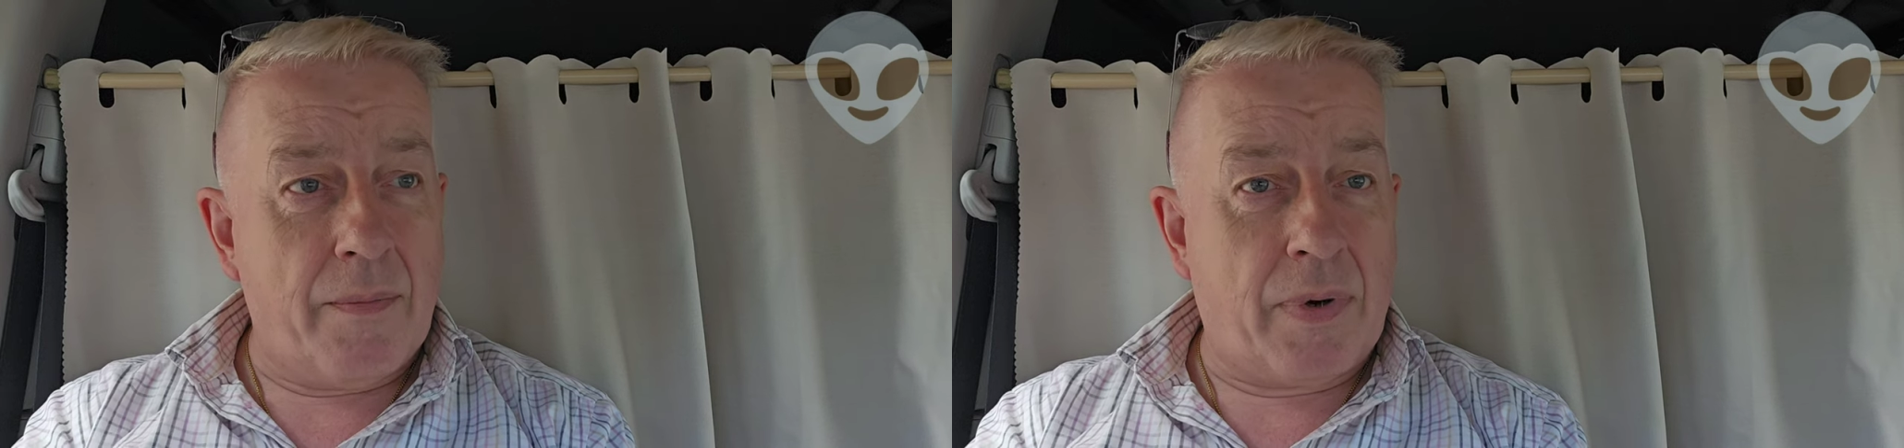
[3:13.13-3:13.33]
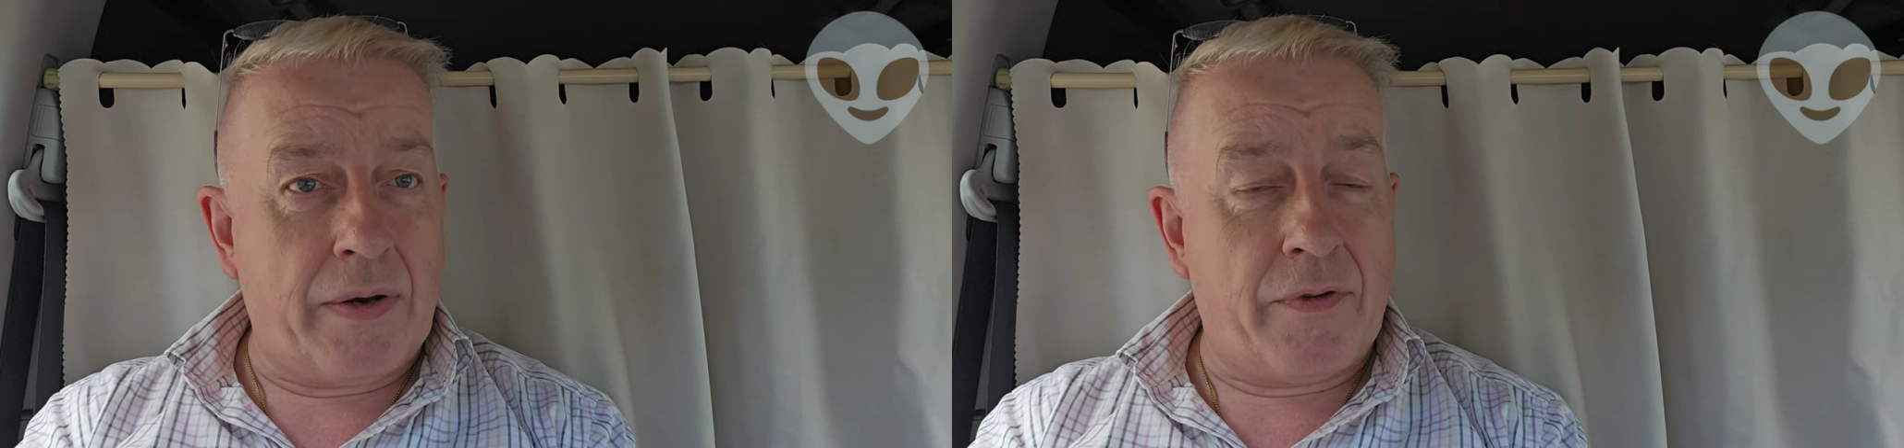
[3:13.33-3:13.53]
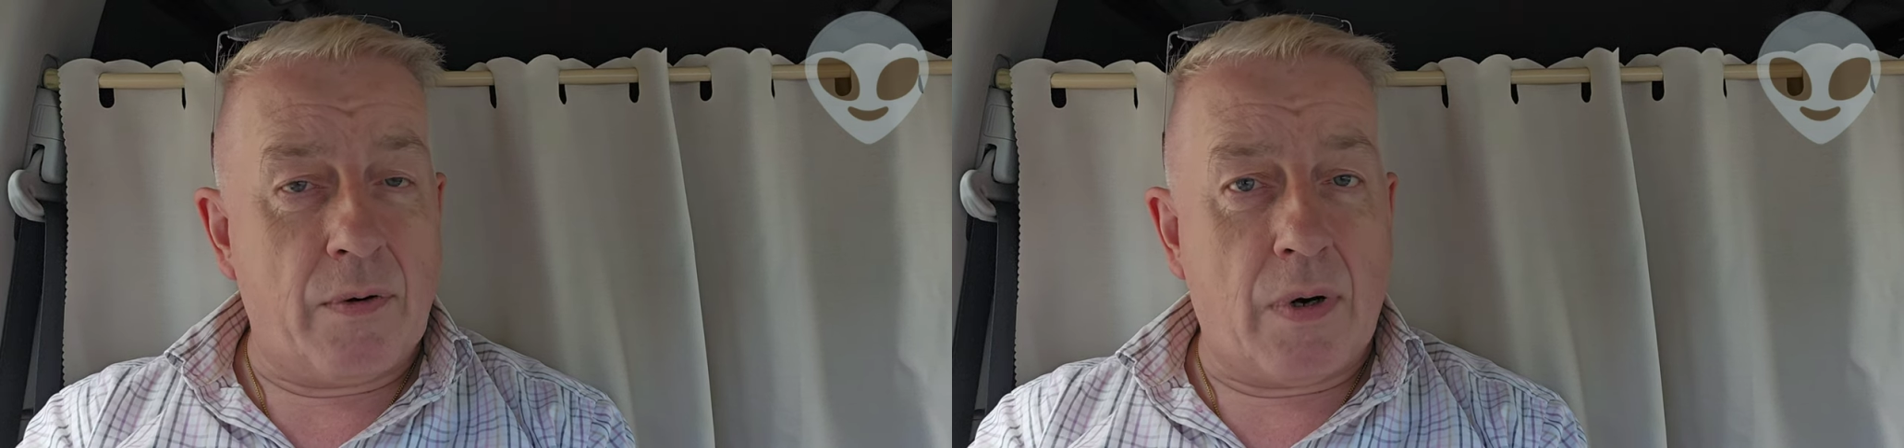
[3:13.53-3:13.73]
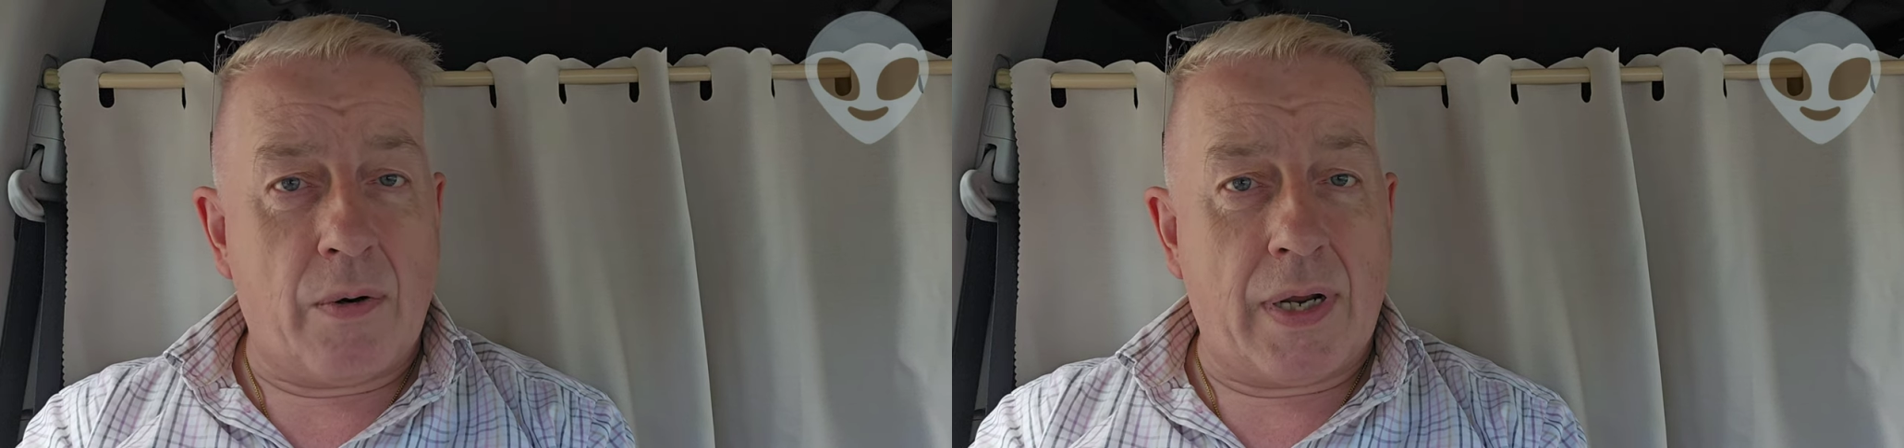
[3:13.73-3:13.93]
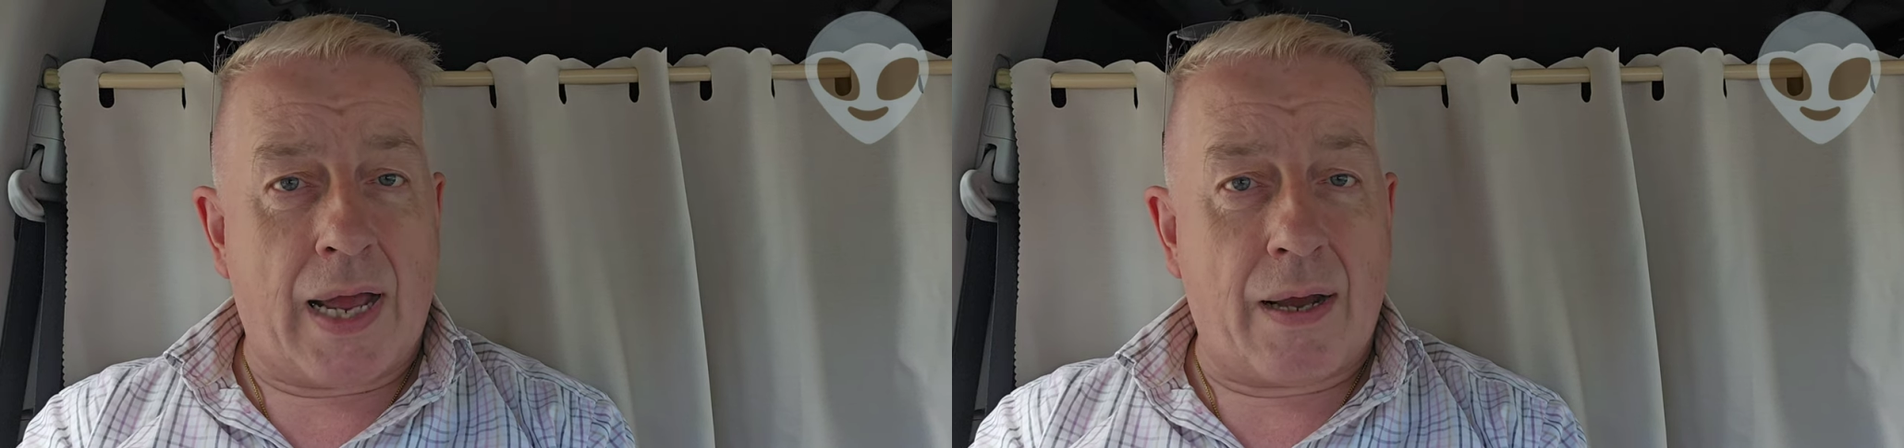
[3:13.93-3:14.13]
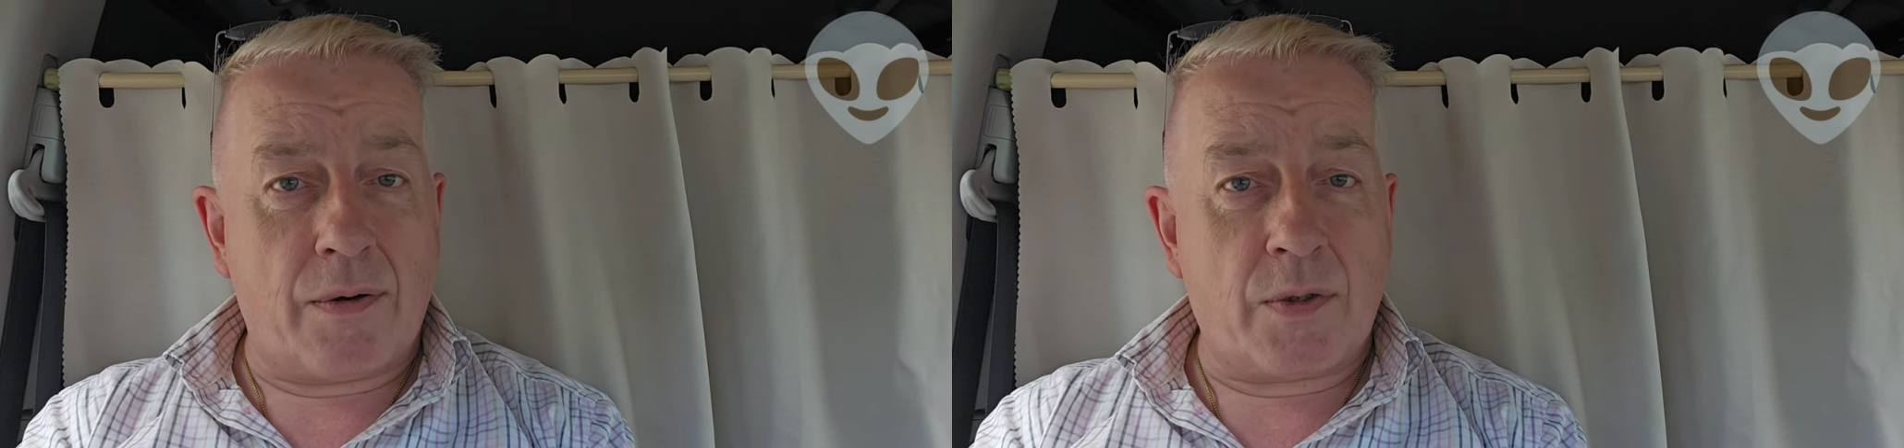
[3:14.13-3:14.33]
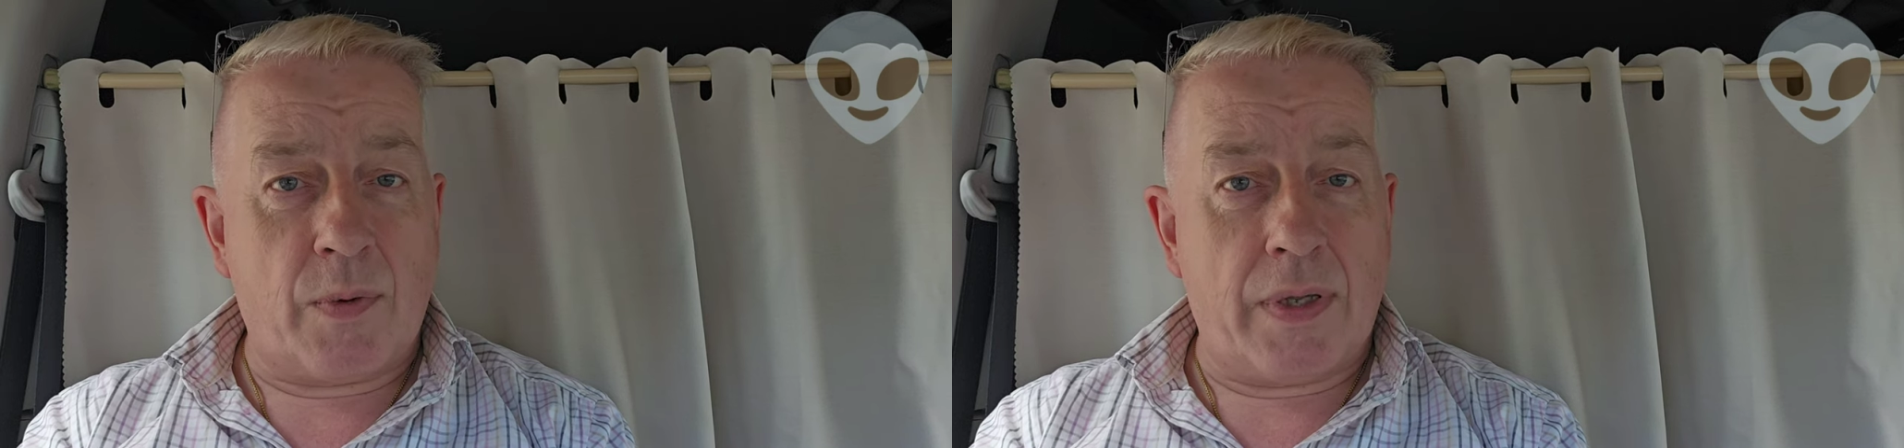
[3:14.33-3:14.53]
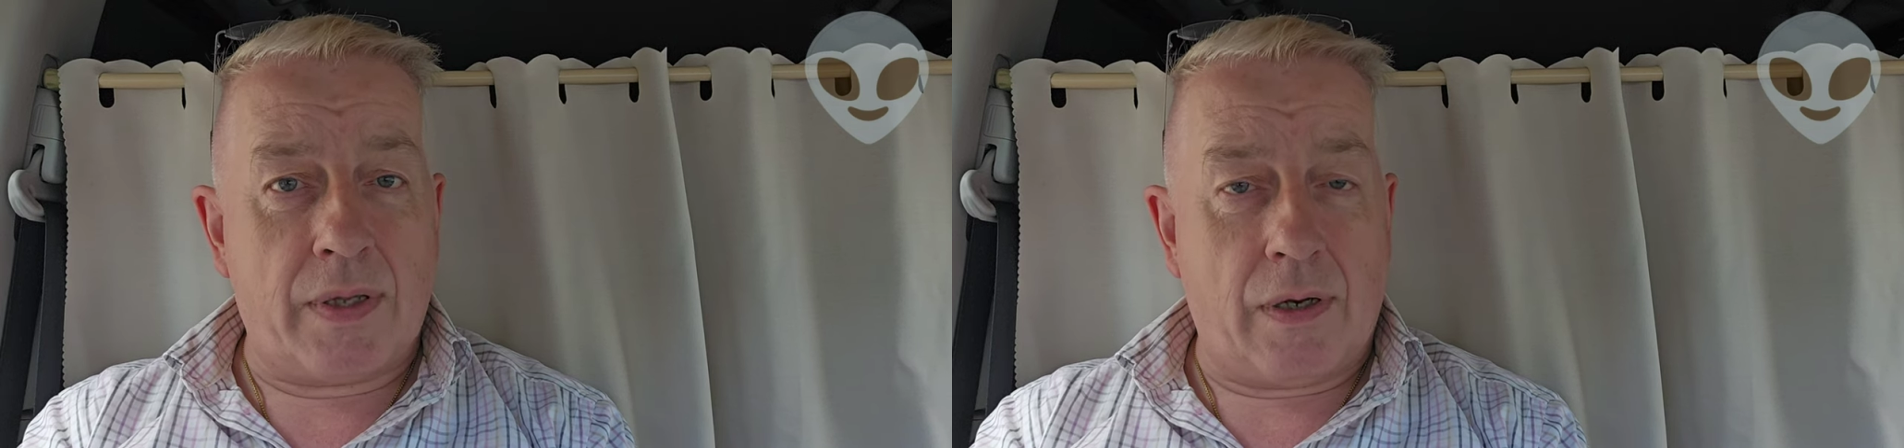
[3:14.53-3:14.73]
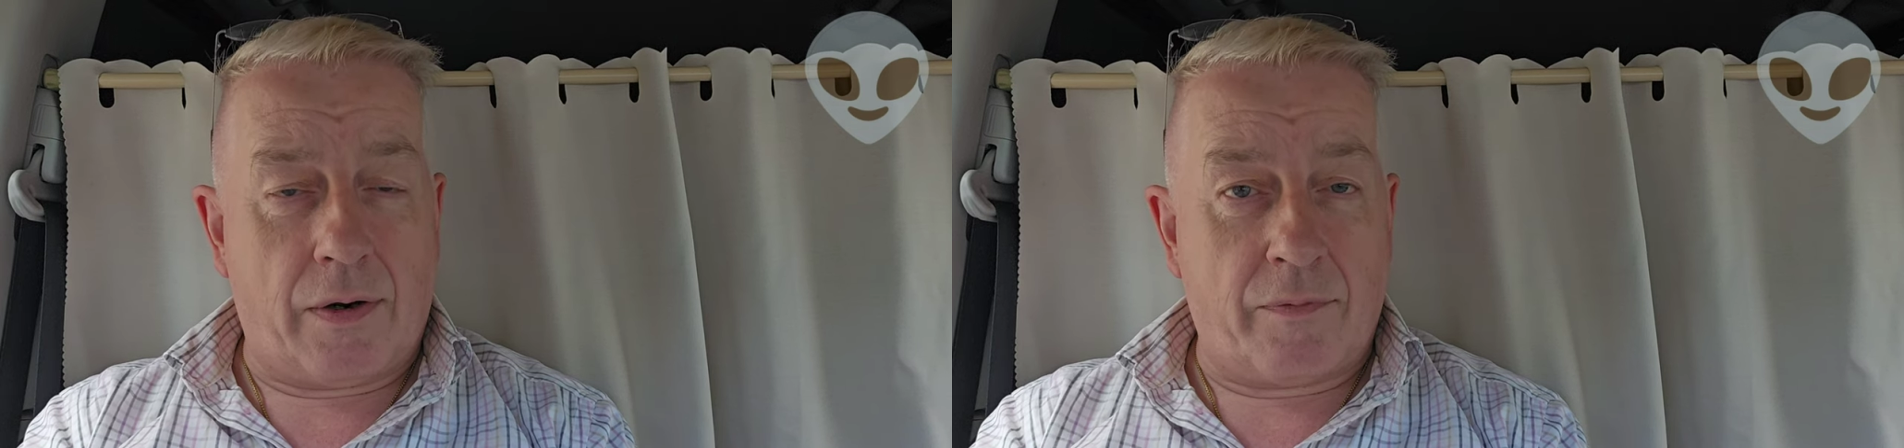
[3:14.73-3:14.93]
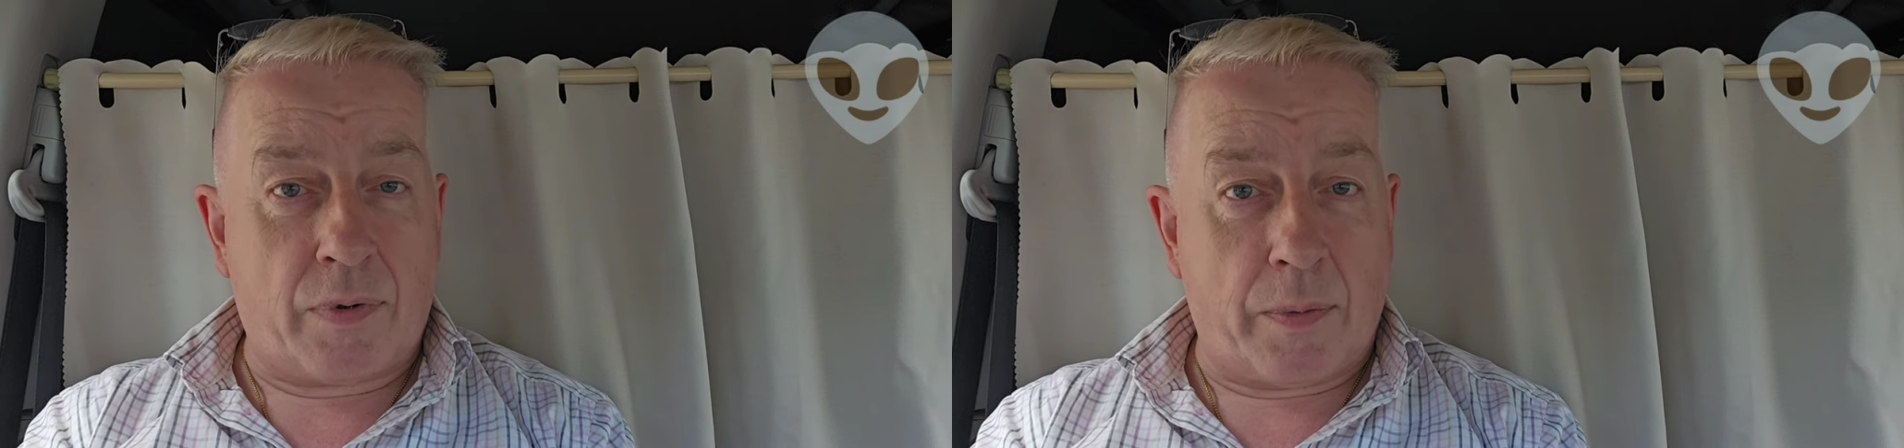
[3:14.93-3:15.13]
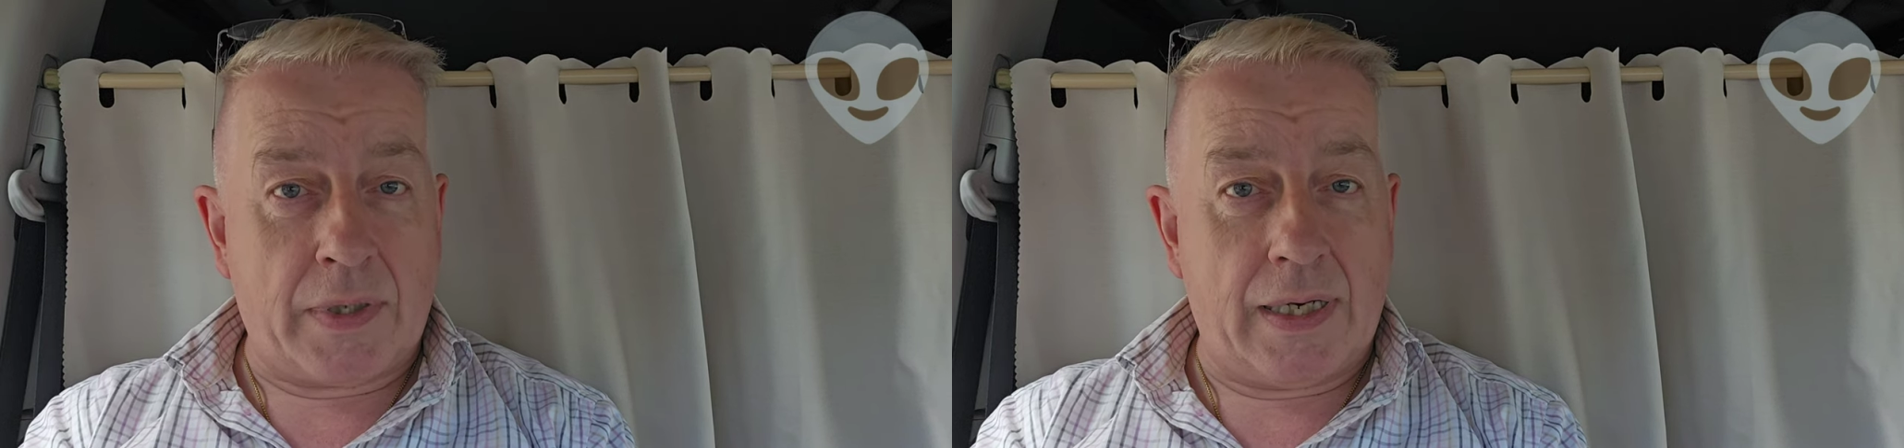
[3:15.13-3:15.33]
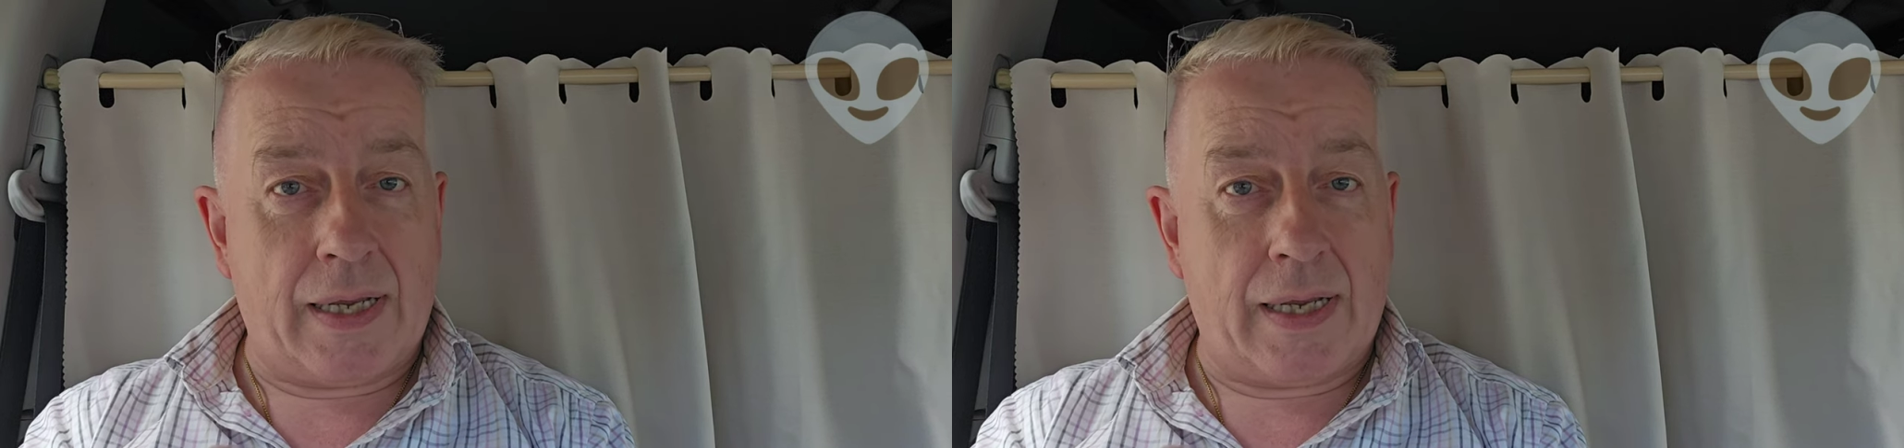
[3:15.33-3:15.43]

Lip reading: But if you own a house with a lot of property,